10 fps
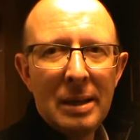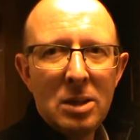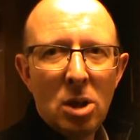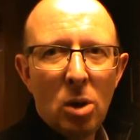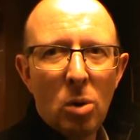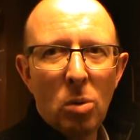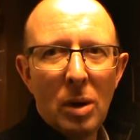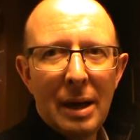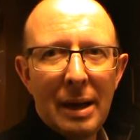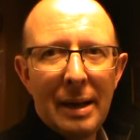
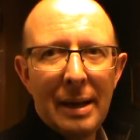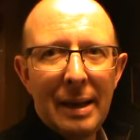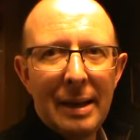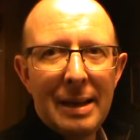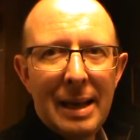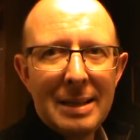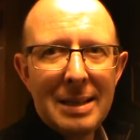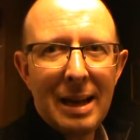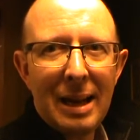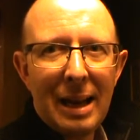So,
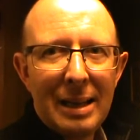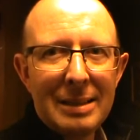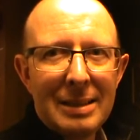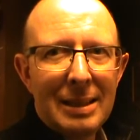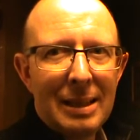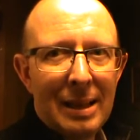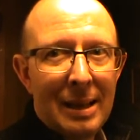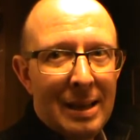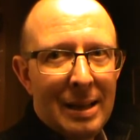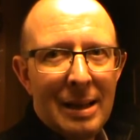next highlight
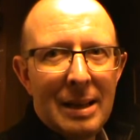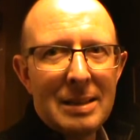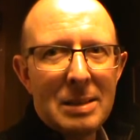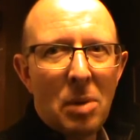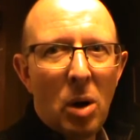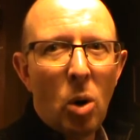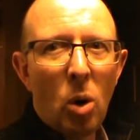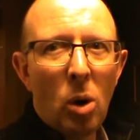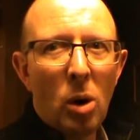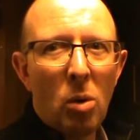is
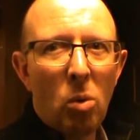tomorrow,